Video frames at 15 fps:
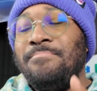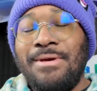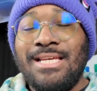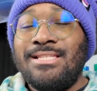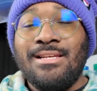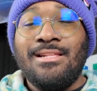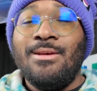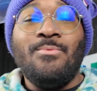
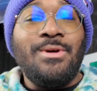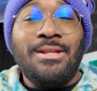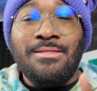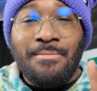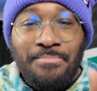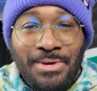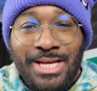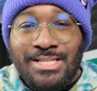basically one
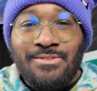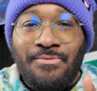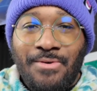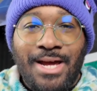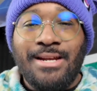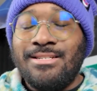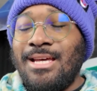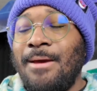of the best
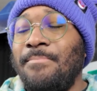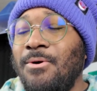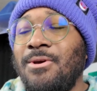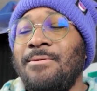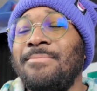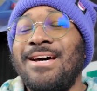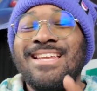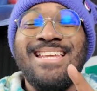fire type
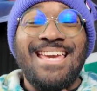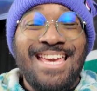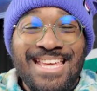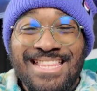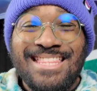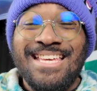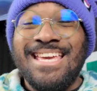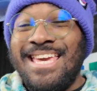Pokemon
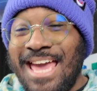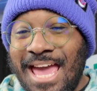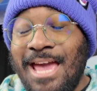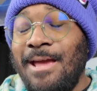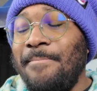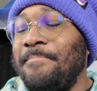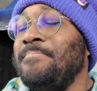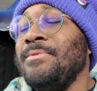in the
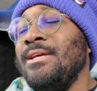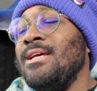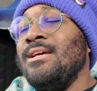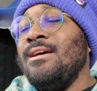game,